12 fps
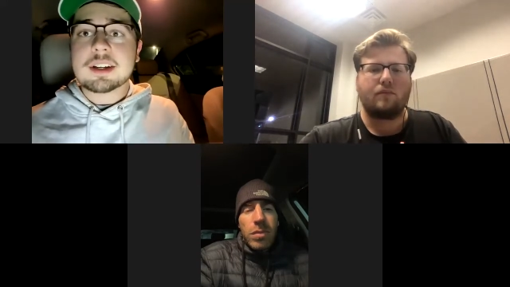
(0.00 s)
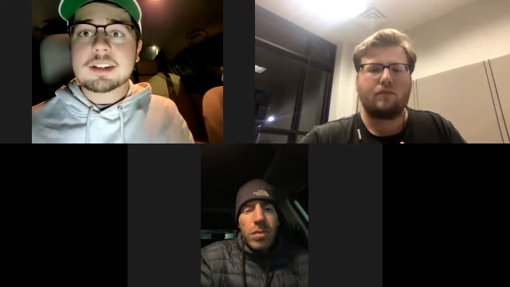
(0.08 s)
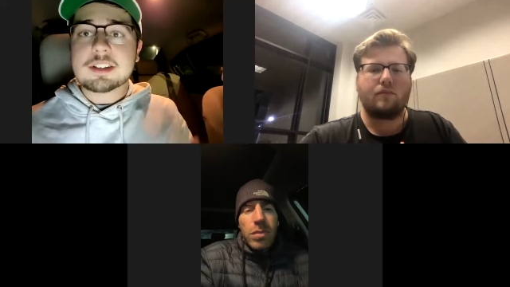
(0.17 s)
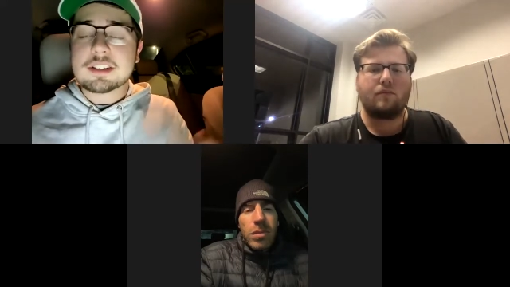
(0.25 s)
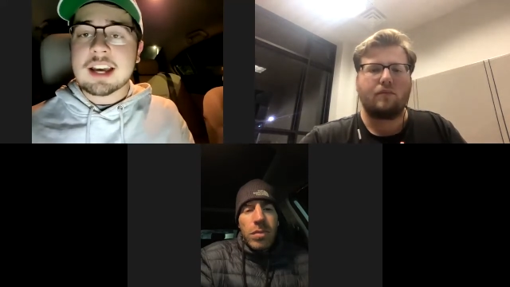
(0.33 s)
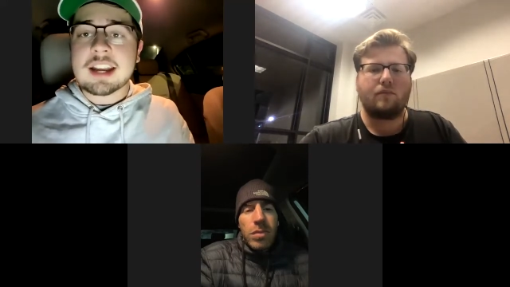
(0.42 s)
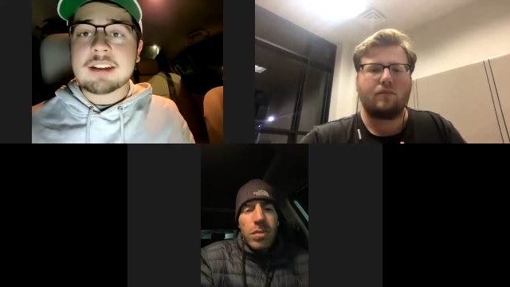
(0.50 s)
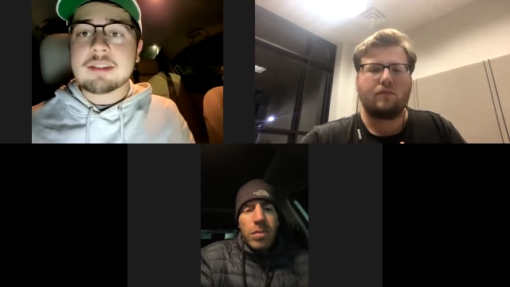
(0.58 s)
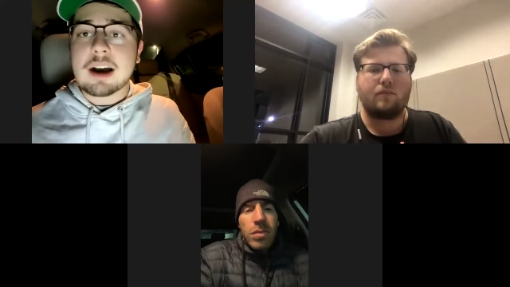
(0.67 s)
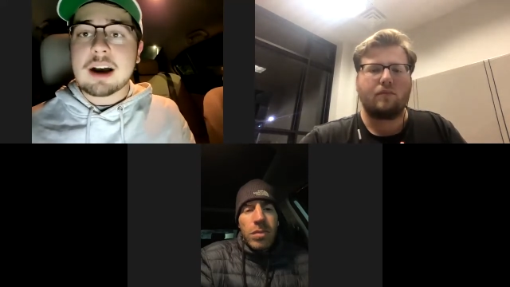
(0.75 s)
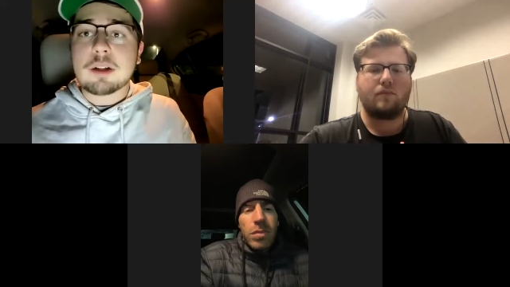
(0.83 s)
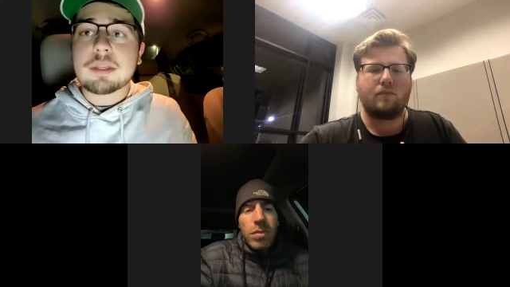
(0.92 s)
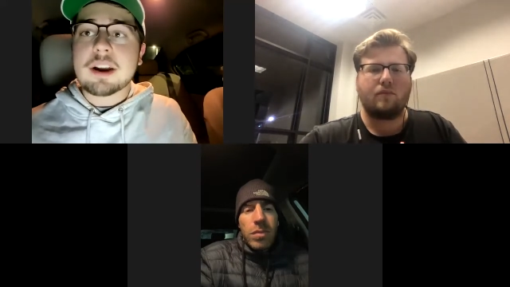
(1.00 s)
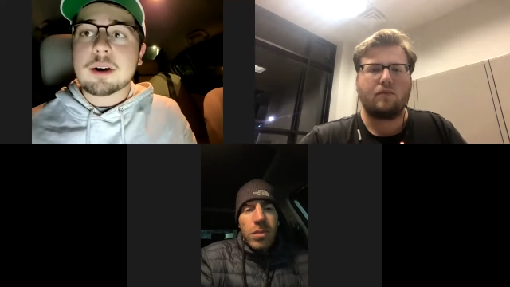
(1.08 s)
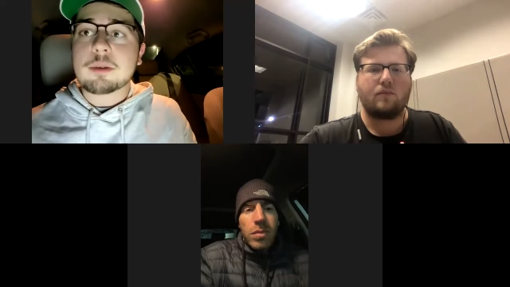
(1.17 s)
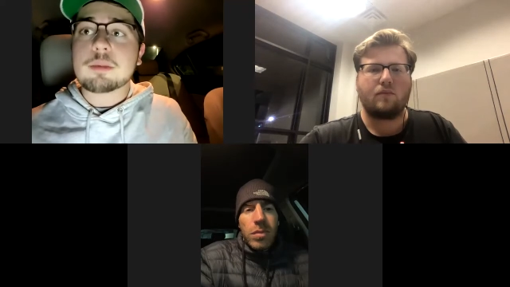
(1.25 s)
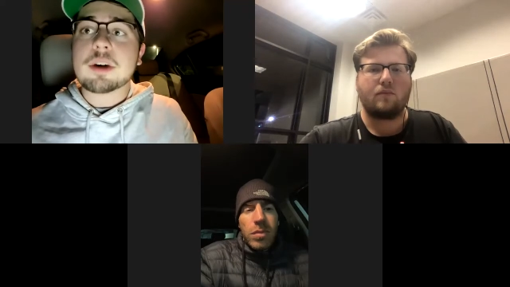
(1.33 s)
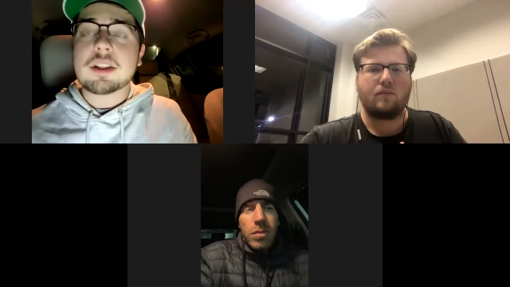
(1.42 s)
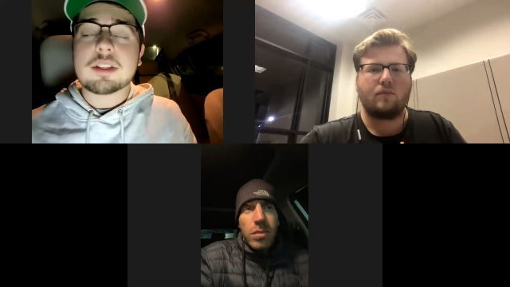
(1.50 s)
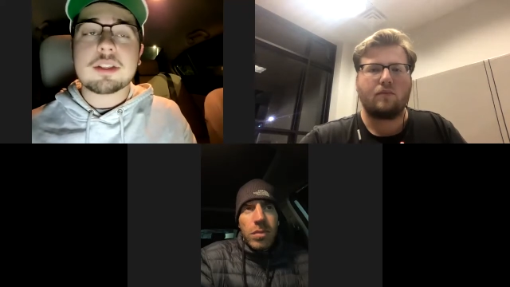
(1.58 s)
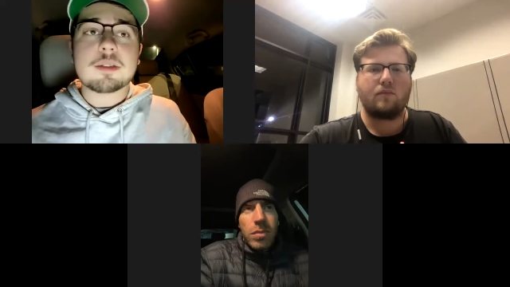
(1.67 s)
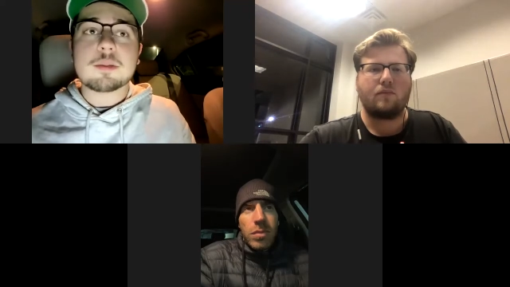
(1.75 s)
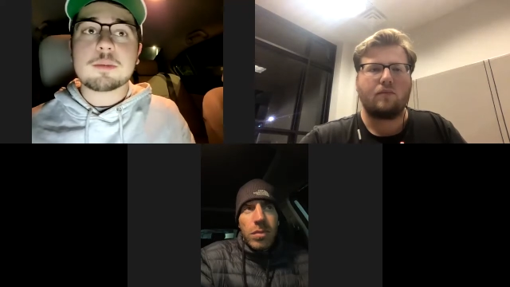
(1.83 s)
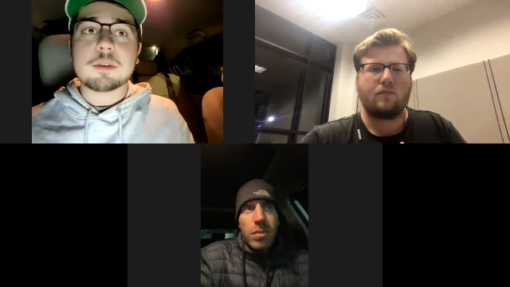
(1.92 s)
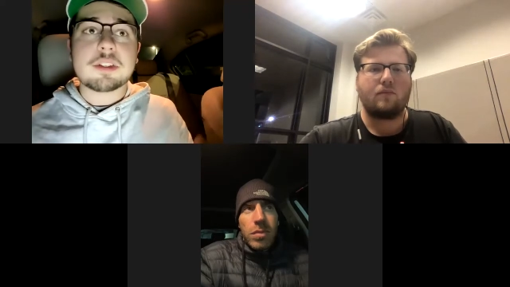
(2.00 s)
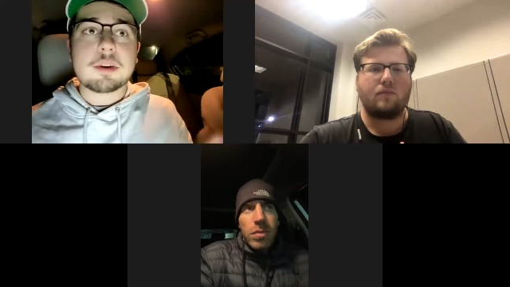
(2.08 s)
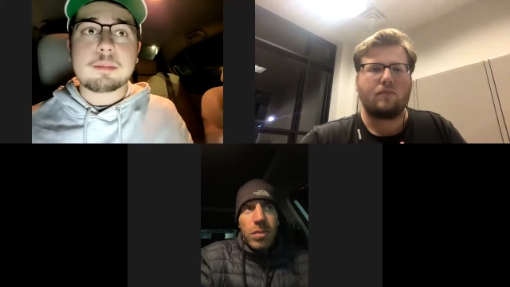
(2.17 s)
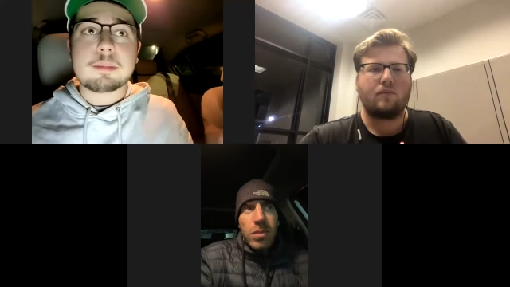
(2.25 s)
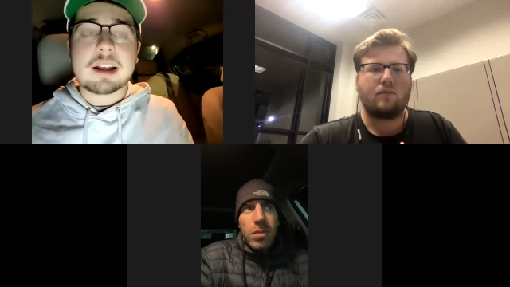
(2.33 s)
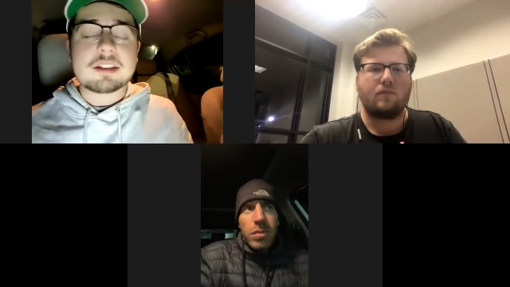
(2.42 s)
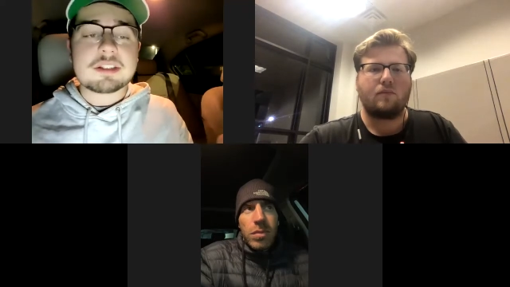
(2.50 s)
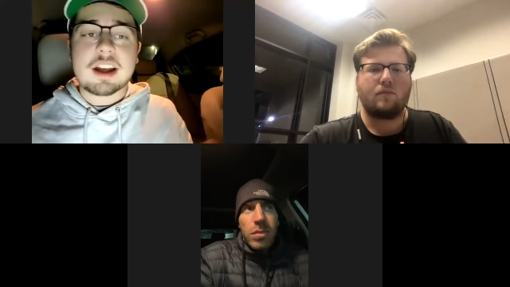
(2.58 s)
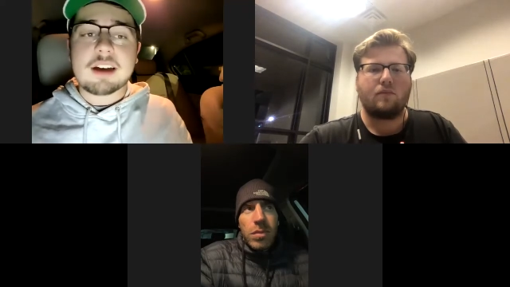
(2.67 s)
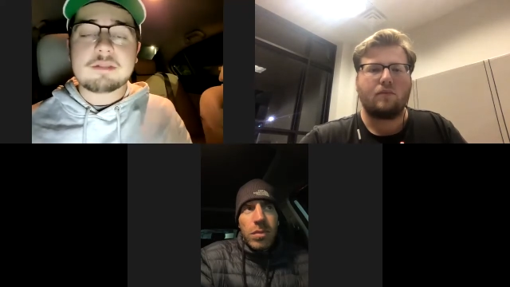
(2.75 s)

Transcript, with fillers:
Speaker 1: Just kind of out there with with their best stuff.